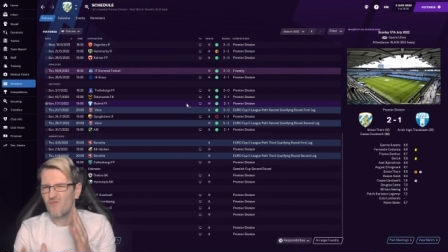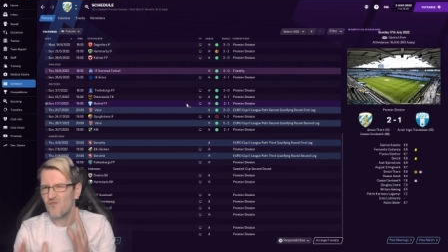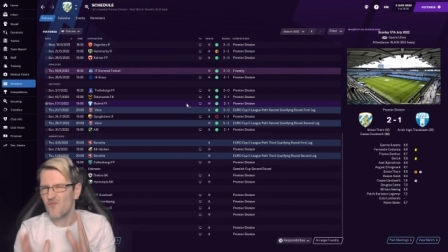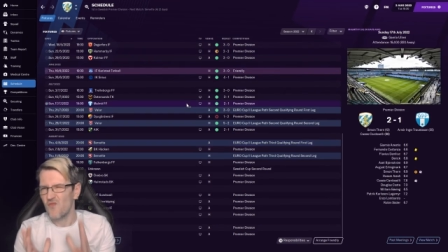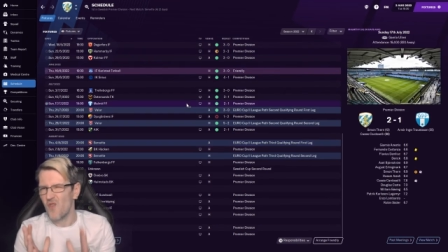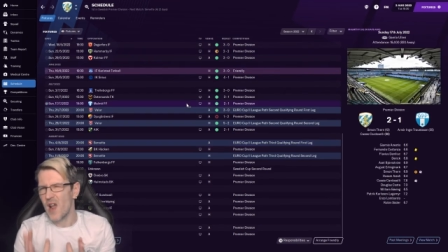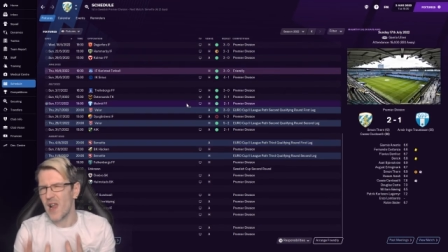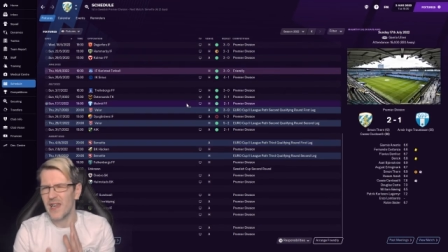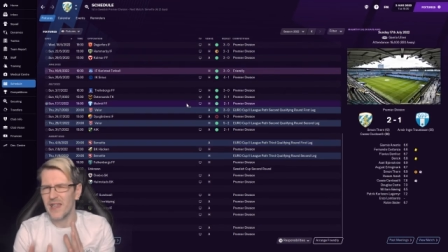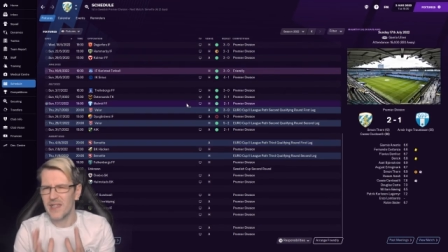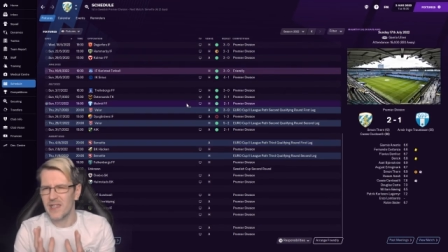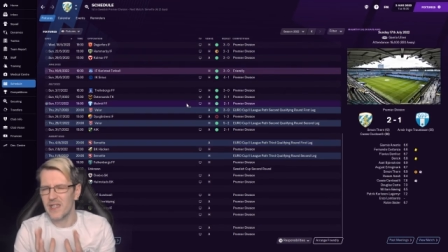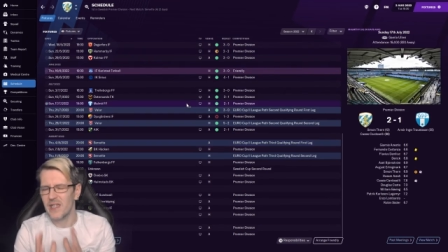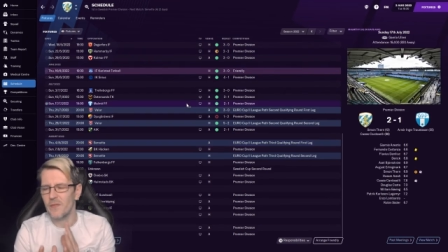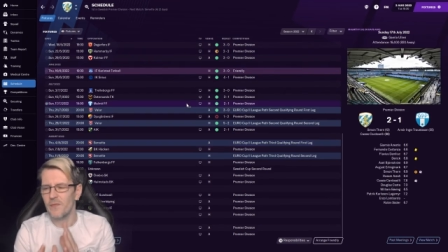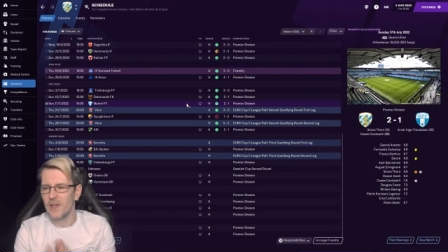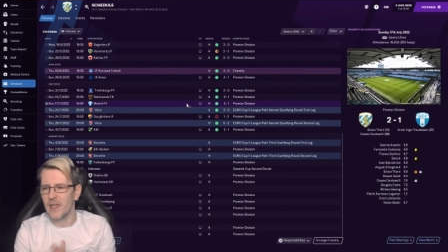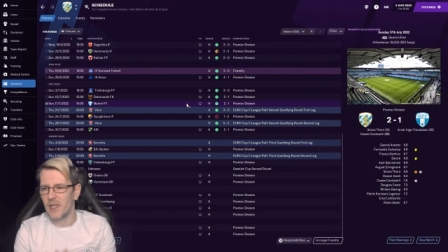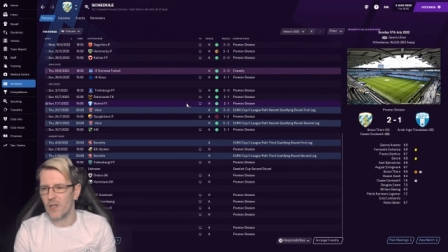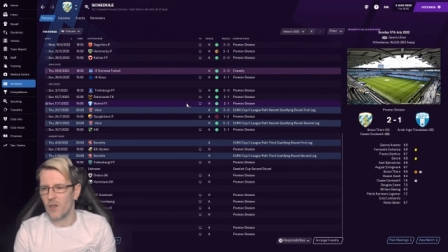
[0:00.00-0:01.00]

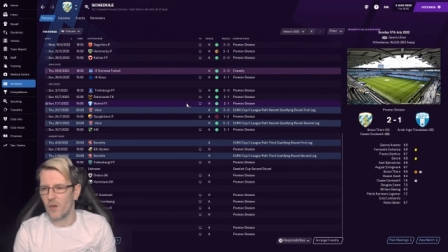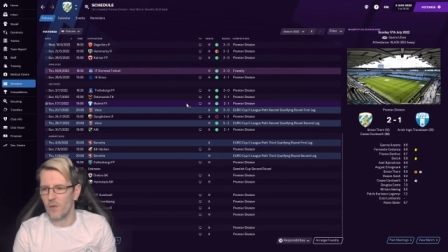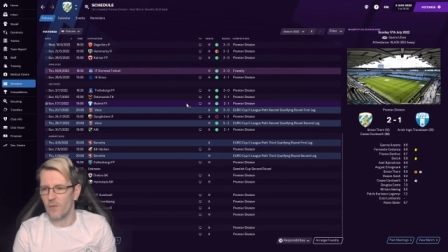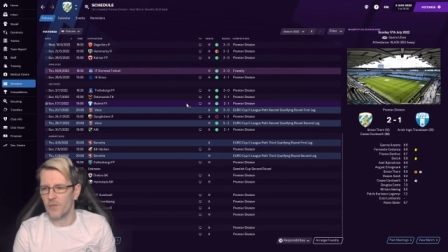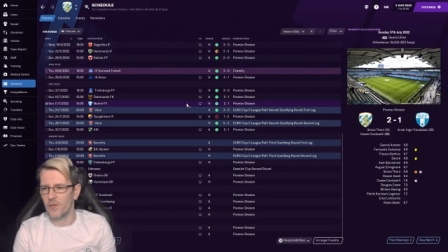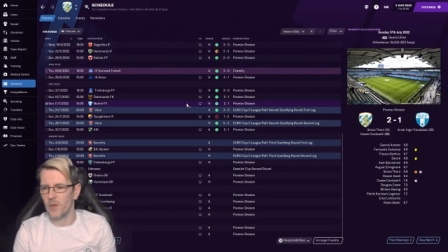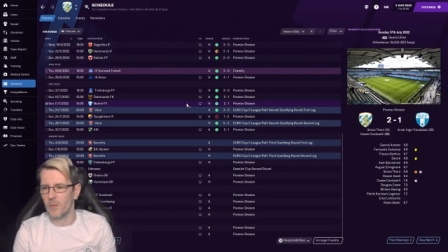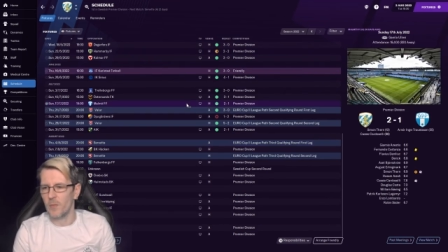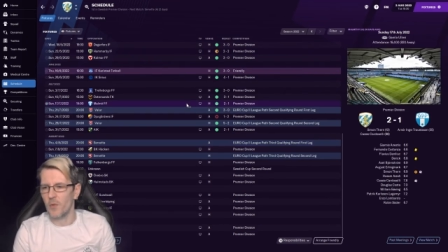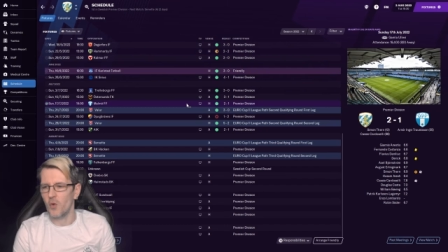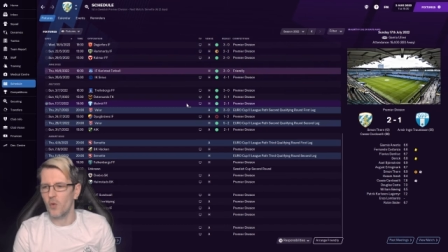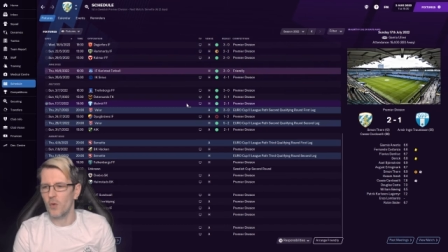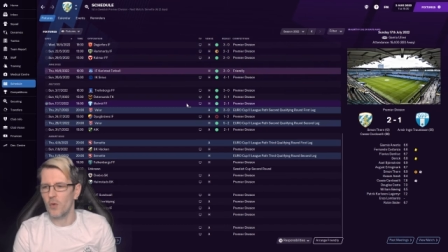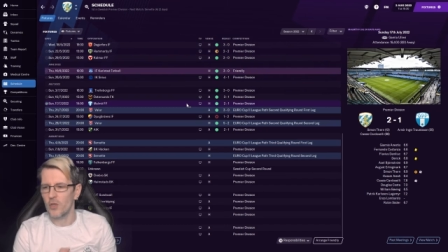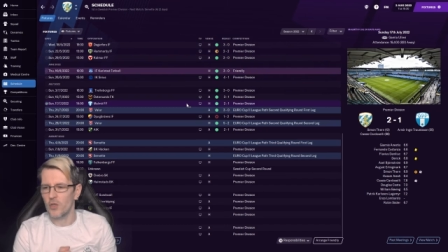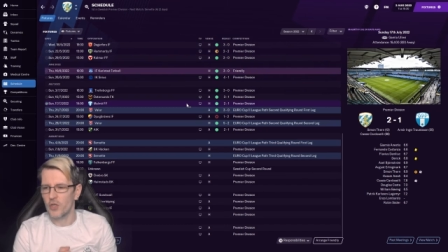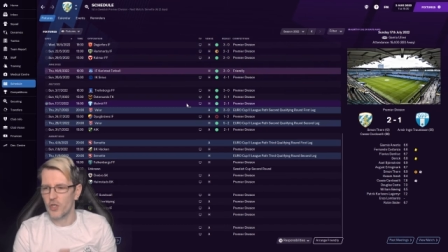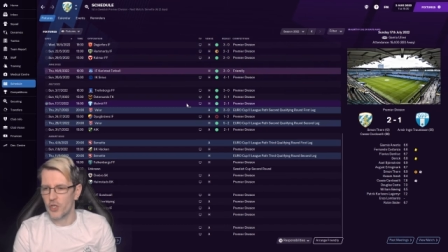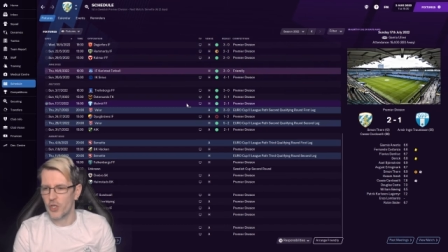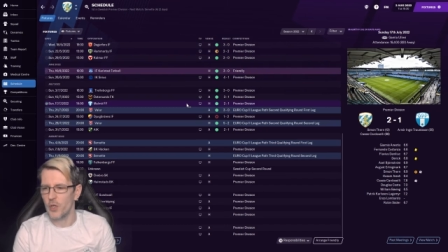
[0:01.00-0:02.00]
relatively comfortable
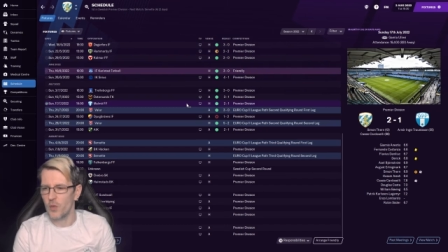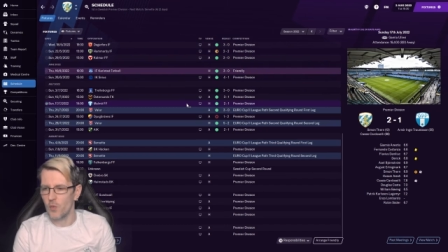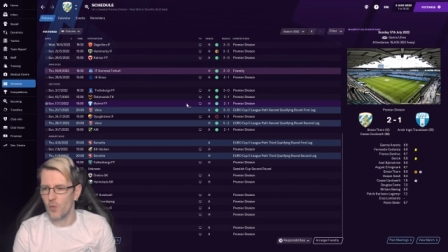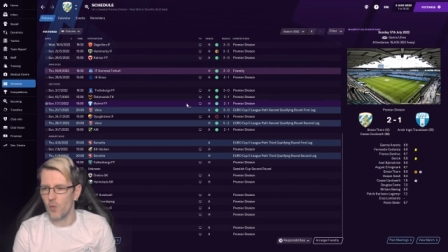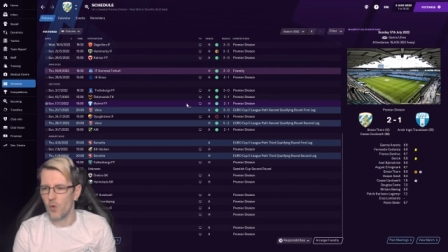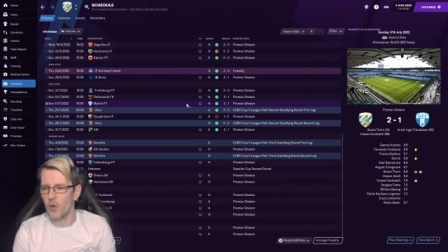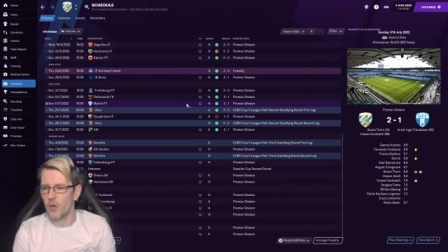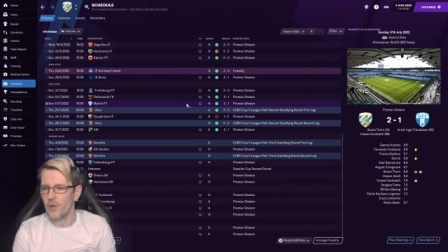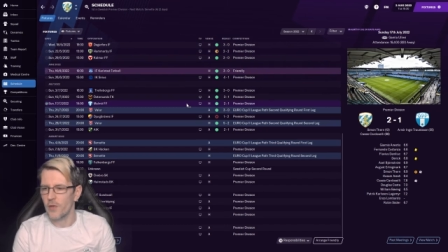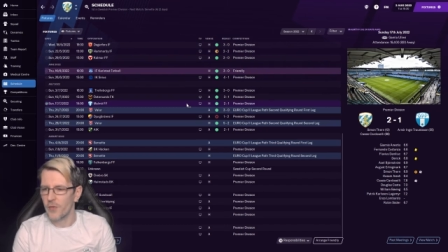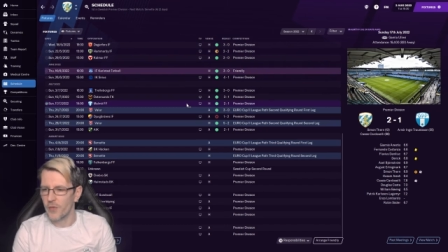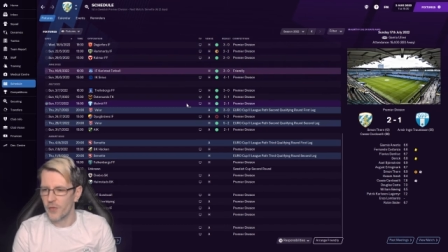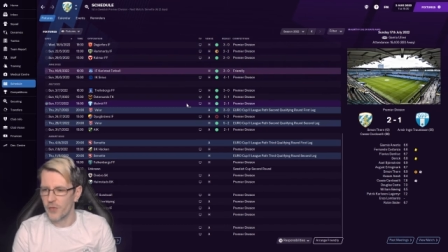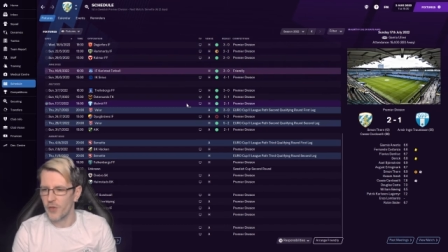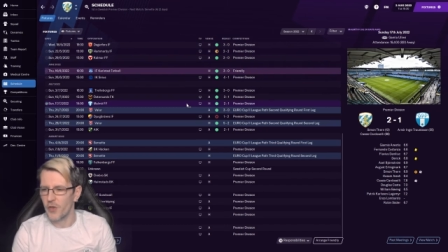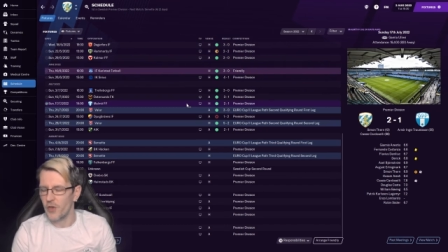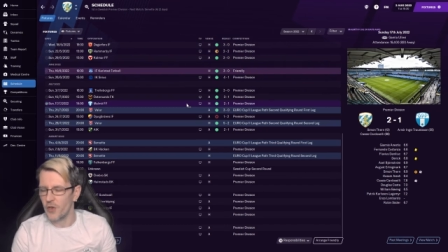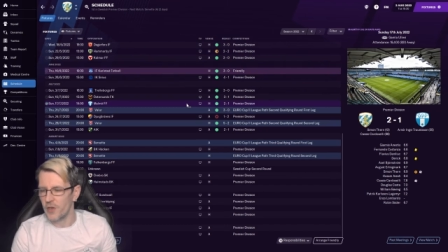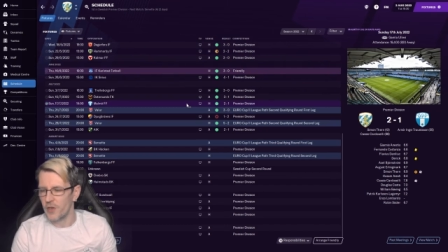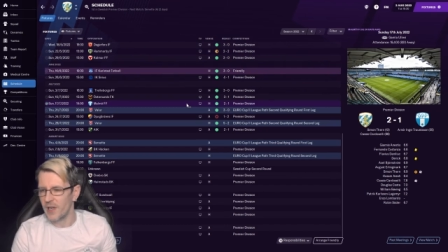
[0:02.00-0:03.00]
2 1
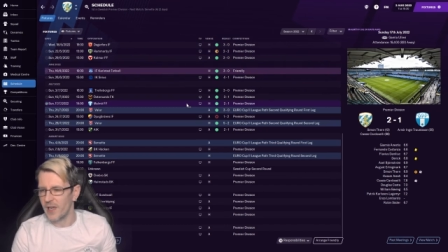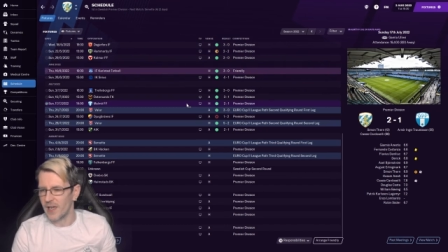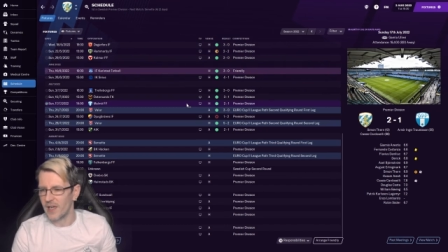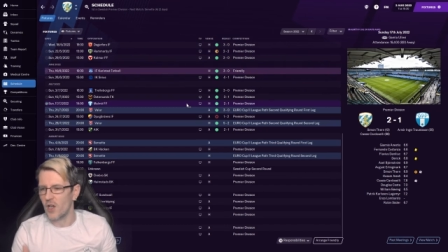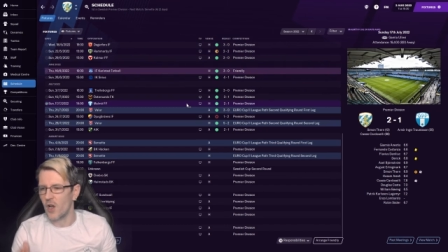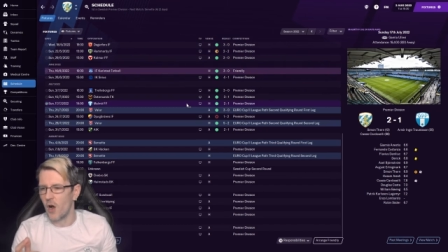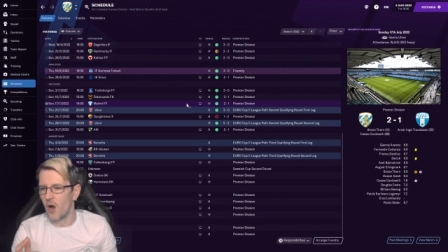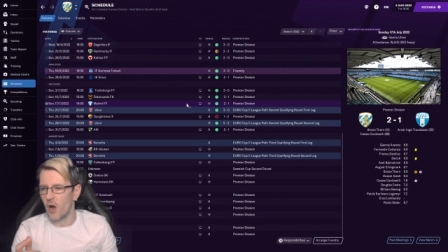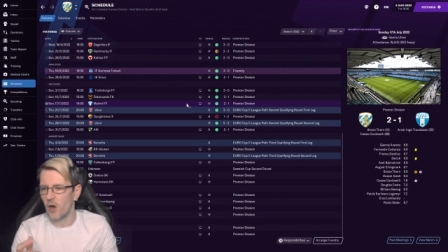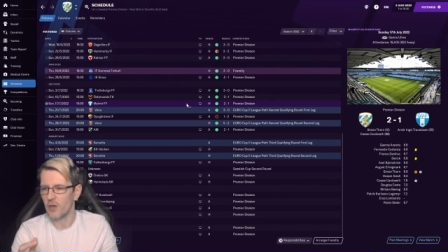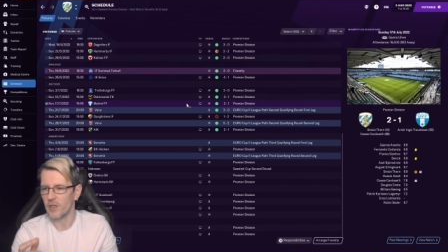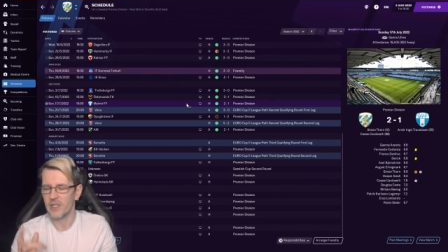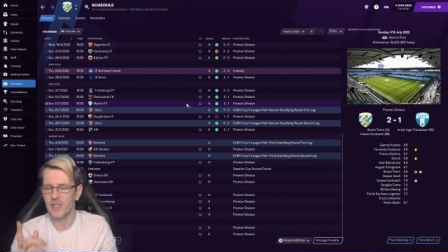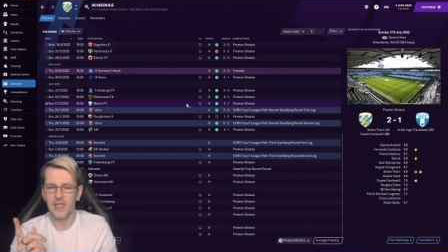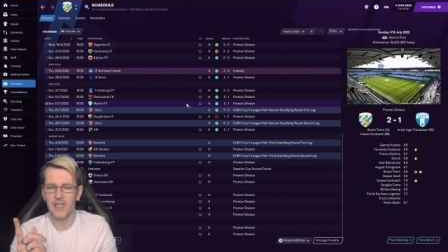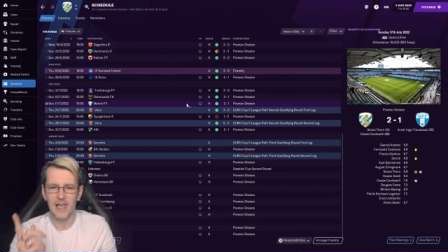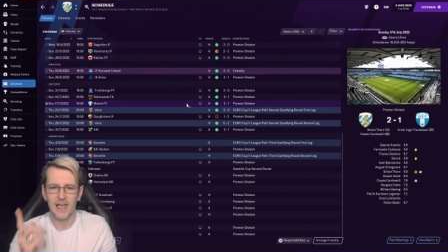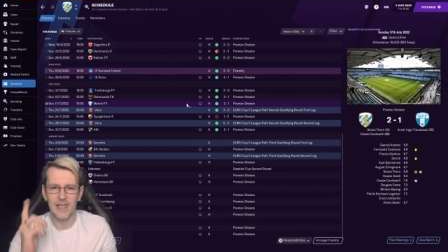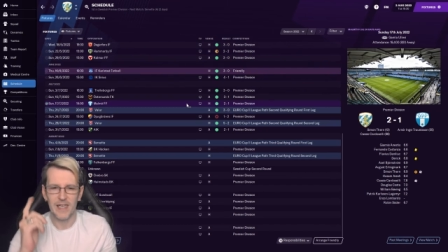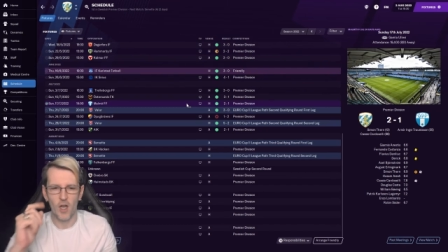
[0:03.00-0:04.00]
Thurn and
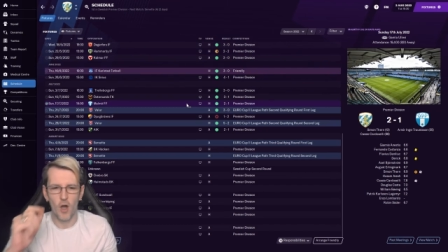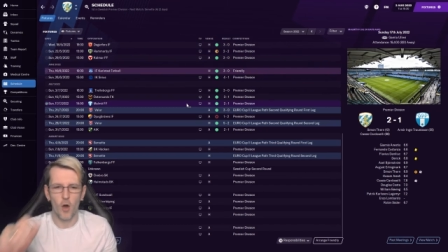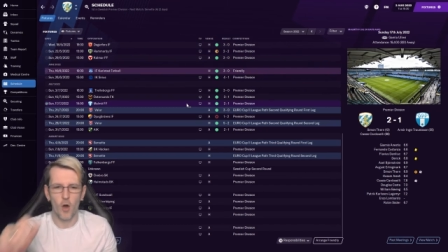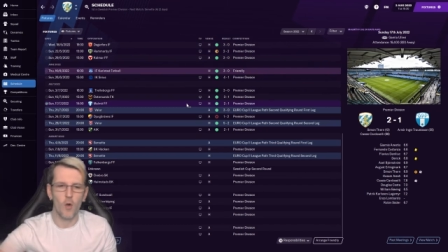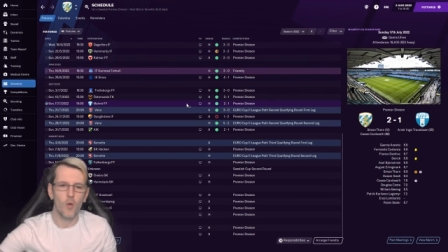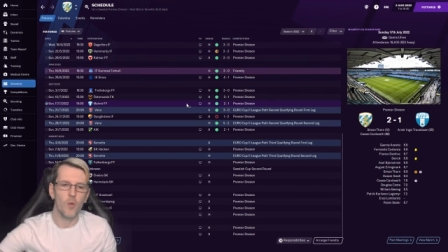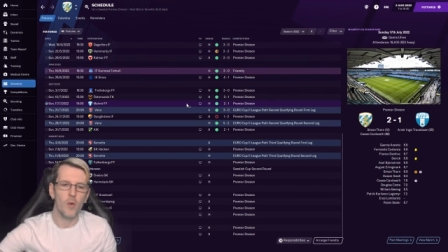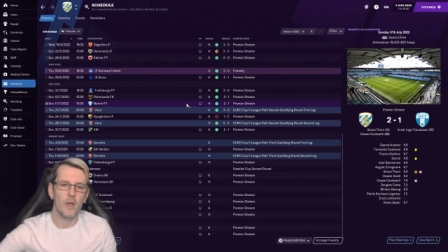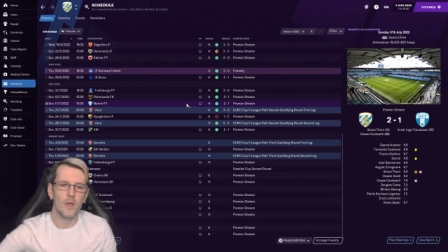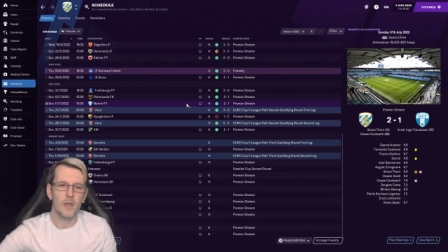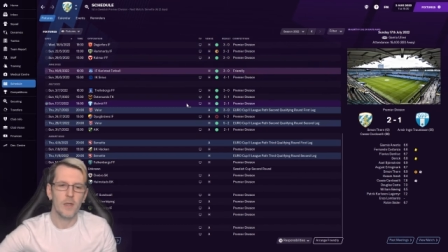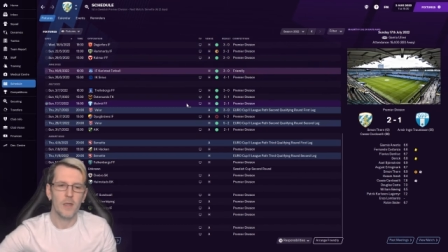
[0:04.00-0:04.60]
Cardacelli goal.